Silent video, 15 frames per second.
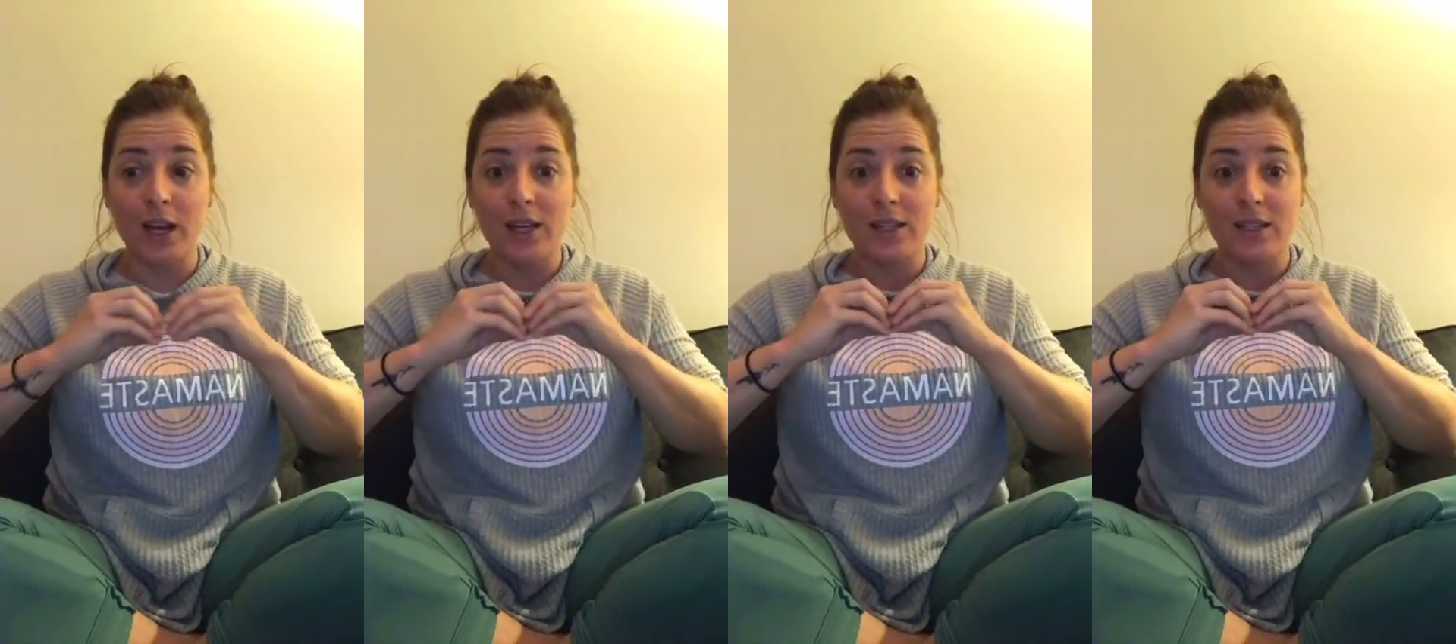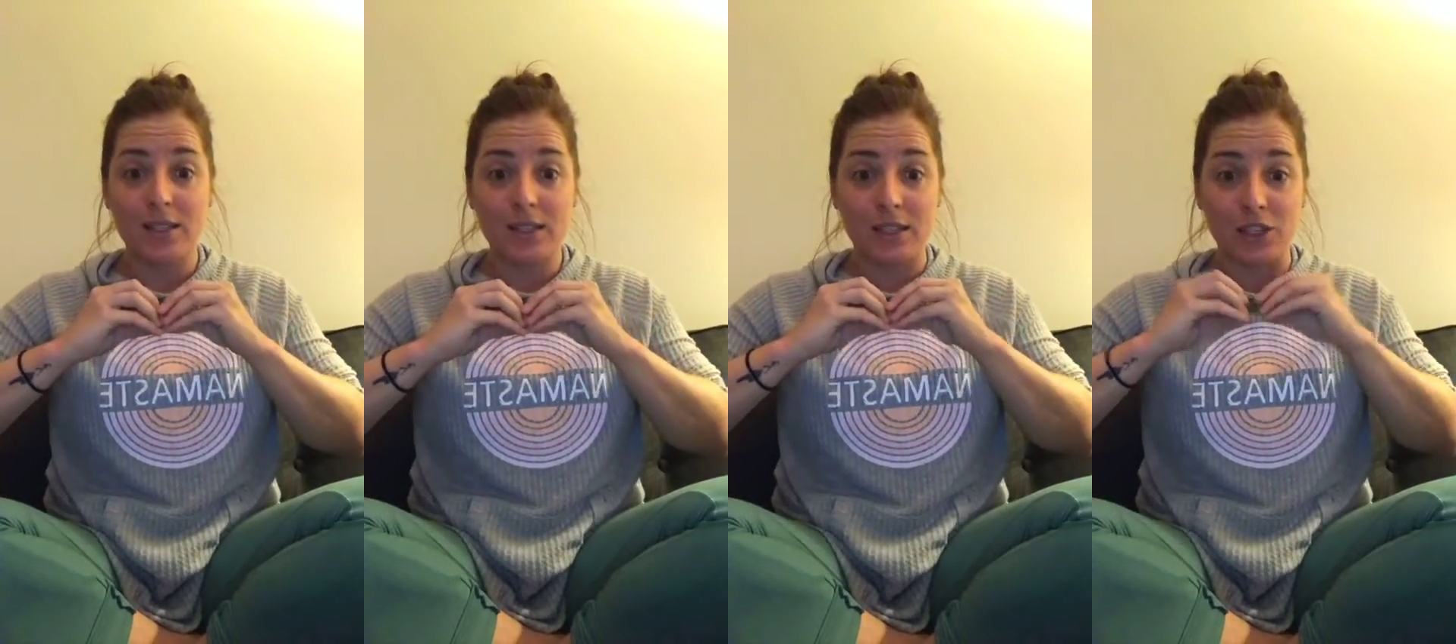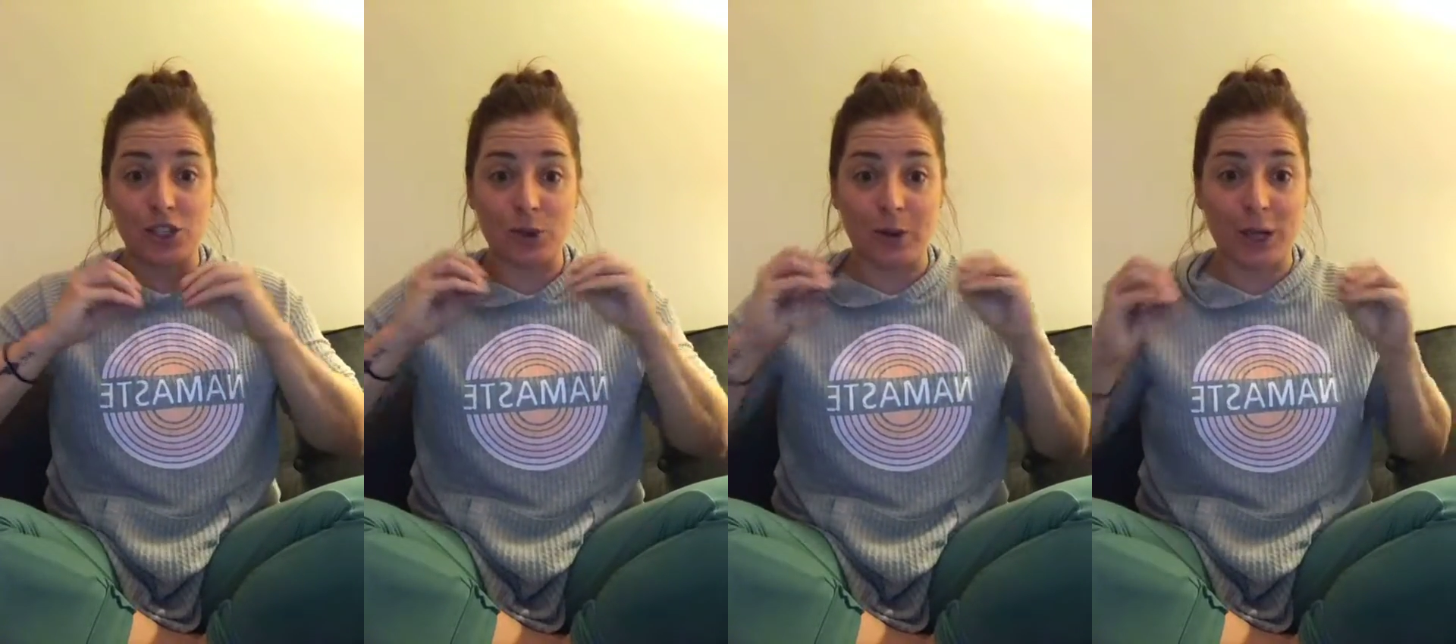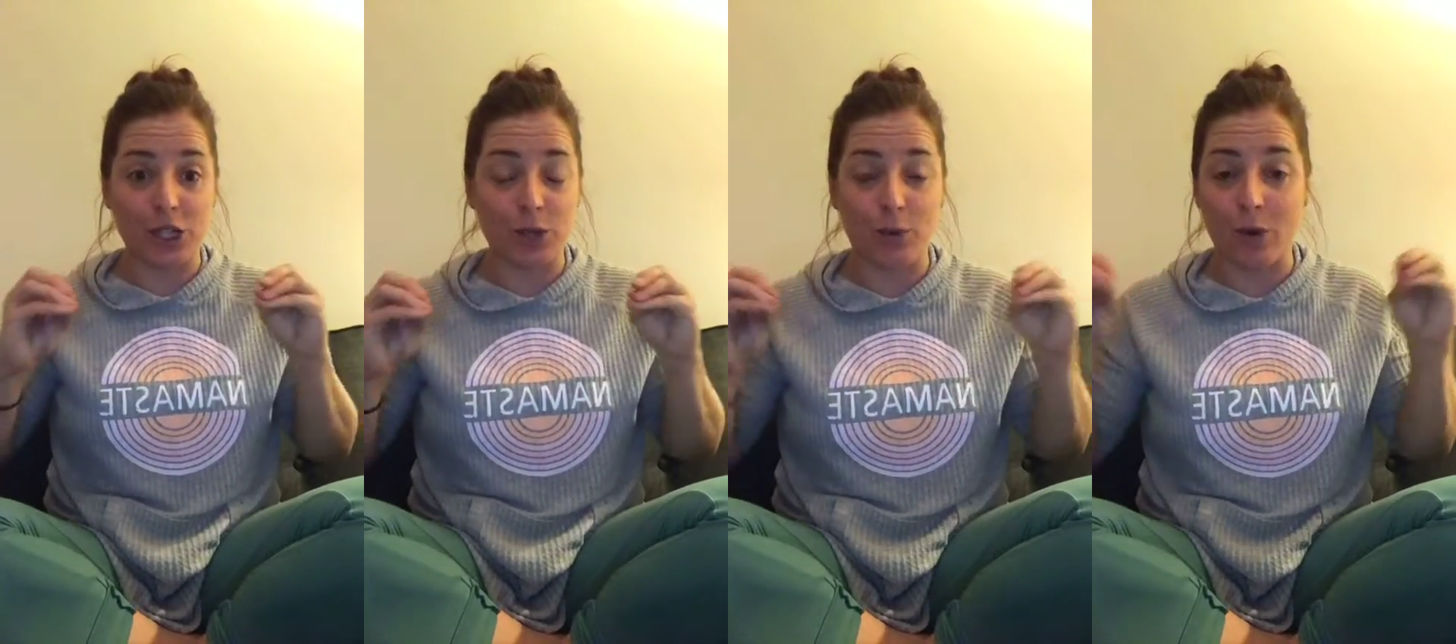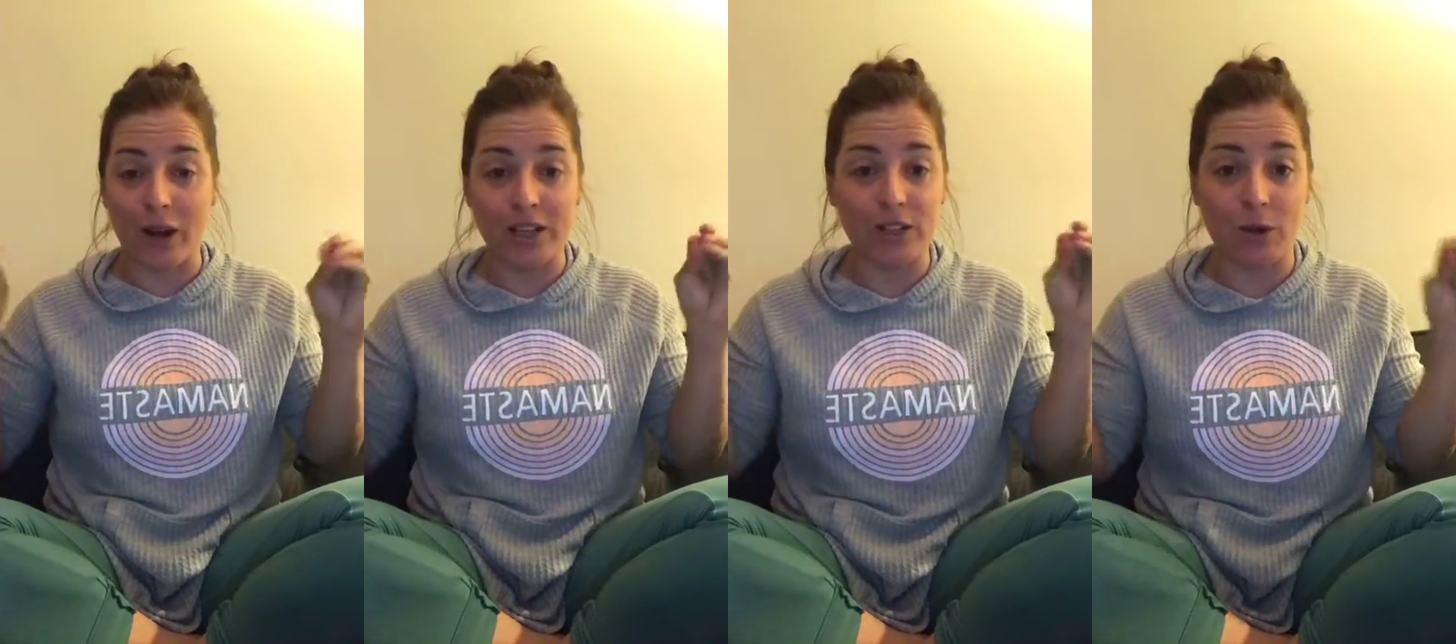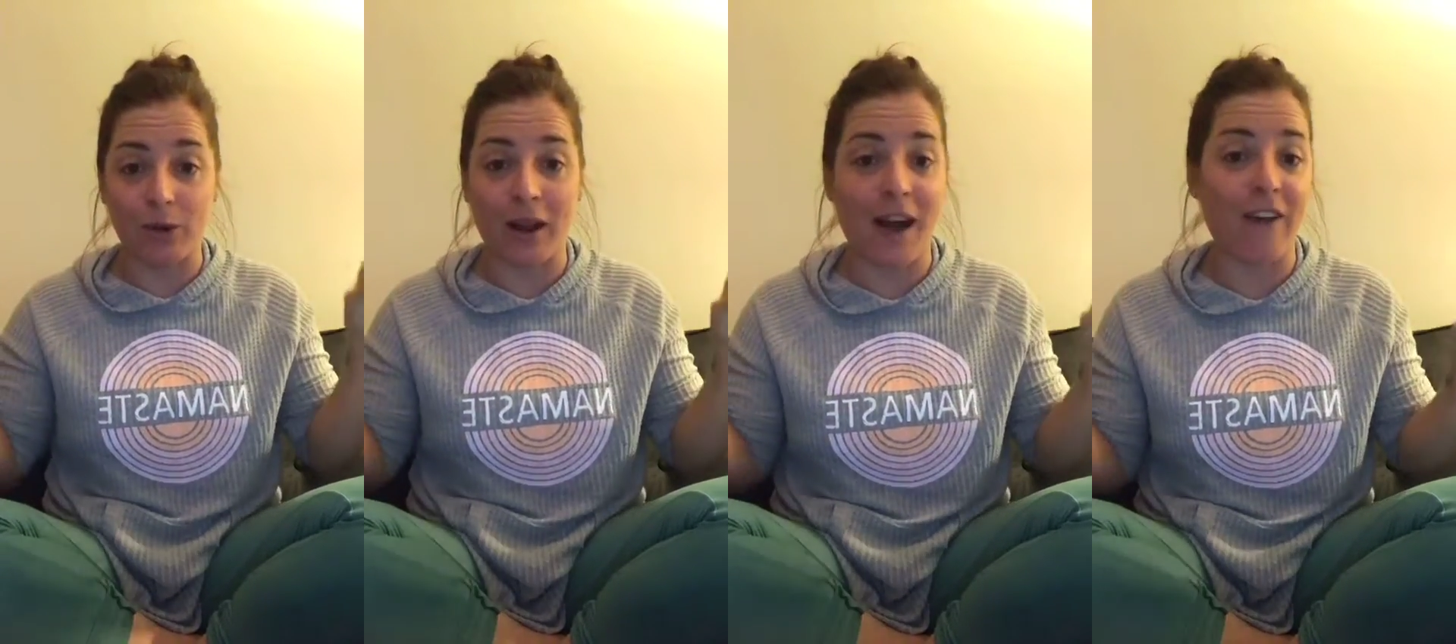situation where I
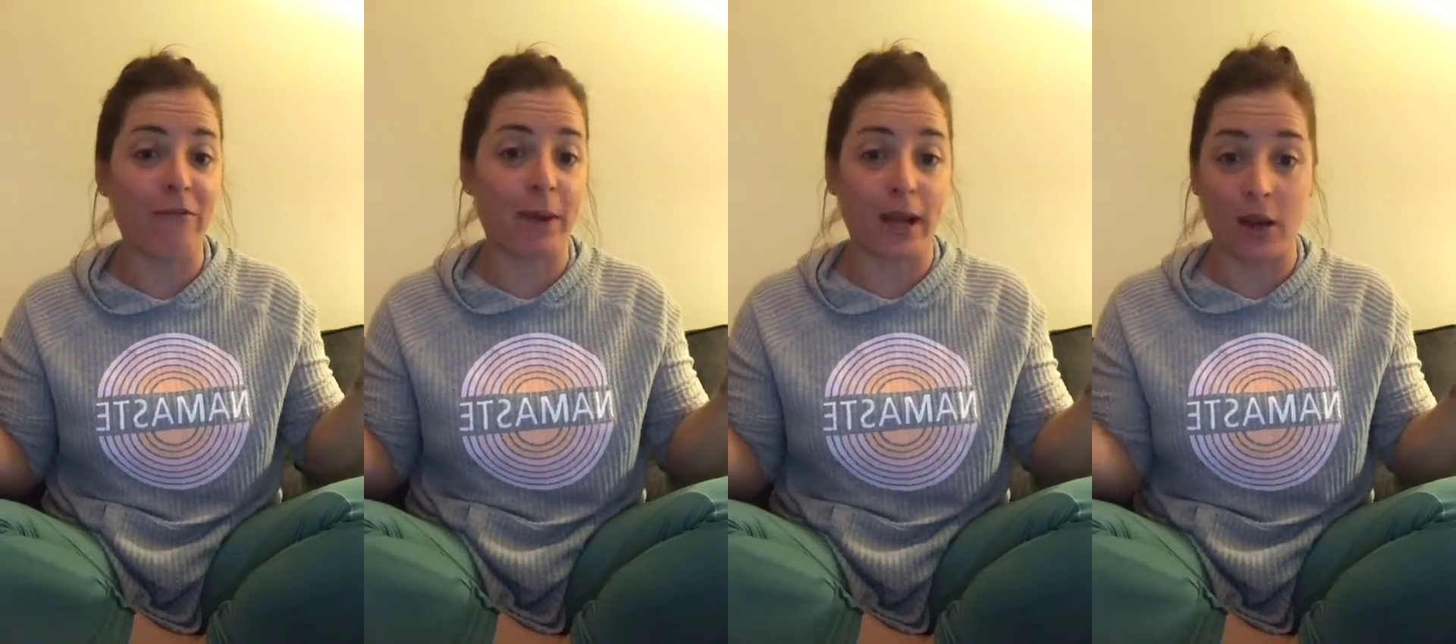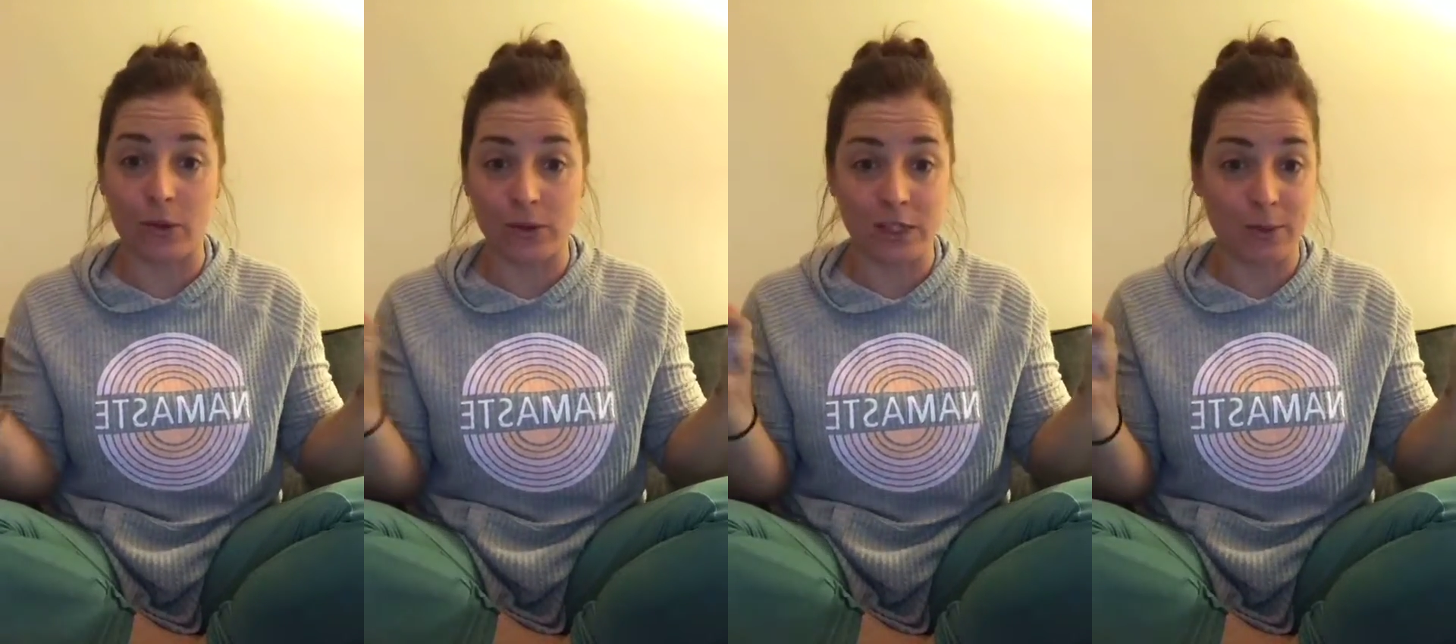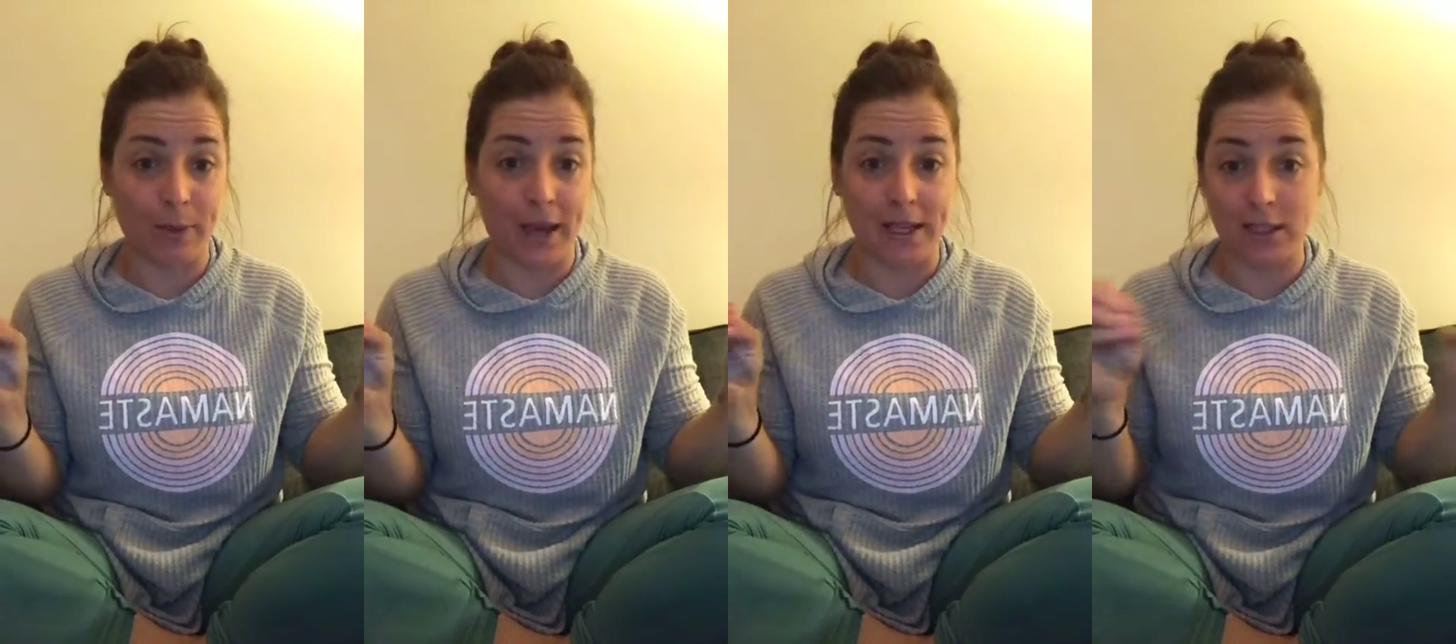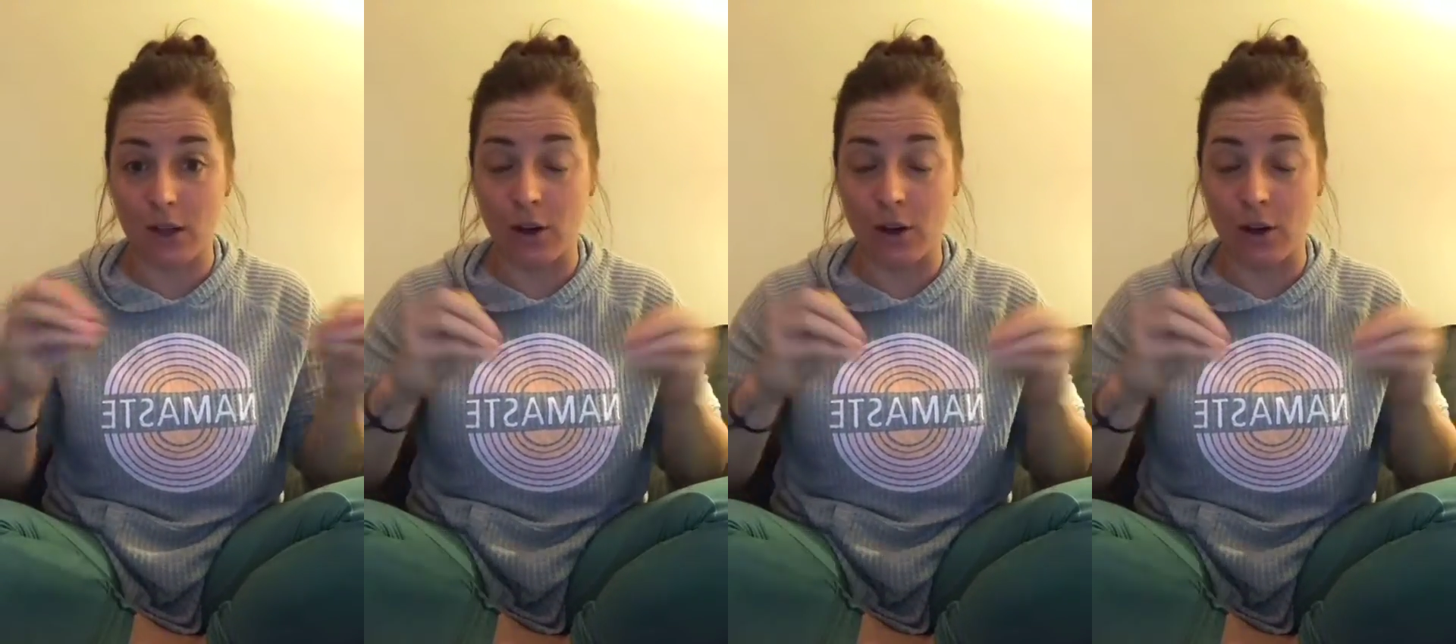don't have my own space,